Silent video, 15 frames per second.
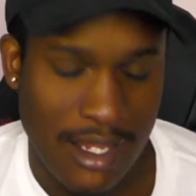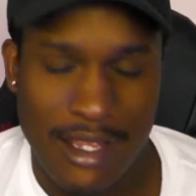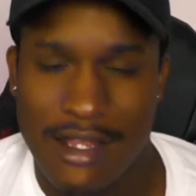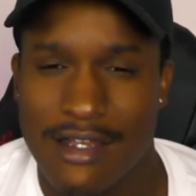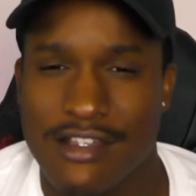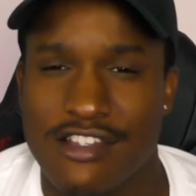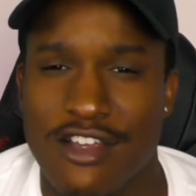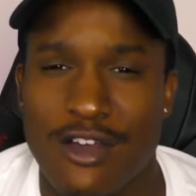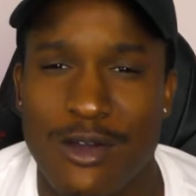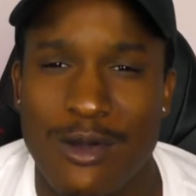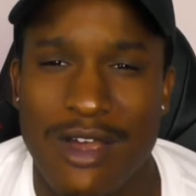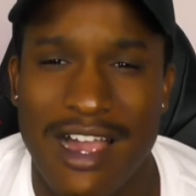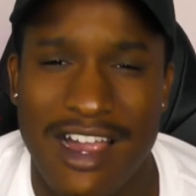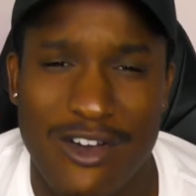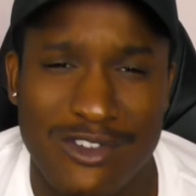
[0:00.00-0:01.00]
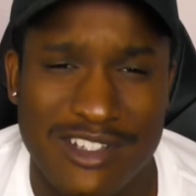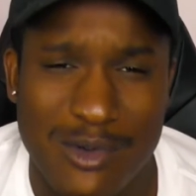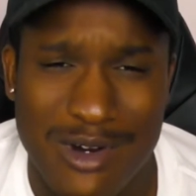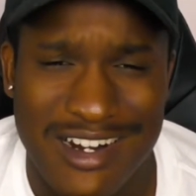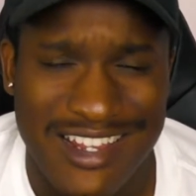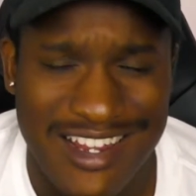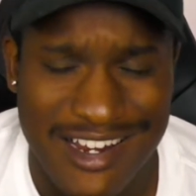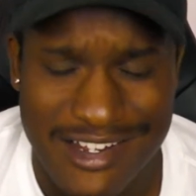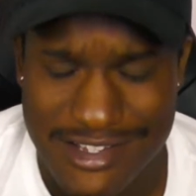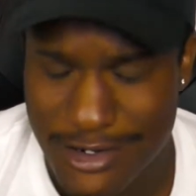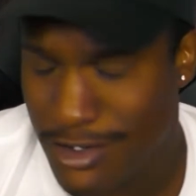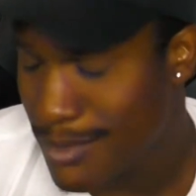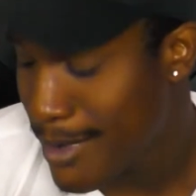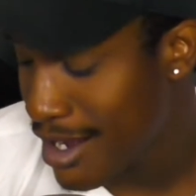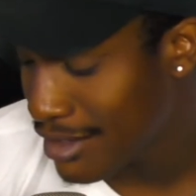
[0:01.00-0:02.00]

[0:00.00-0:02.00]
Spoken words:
So I only want to get a certain amount of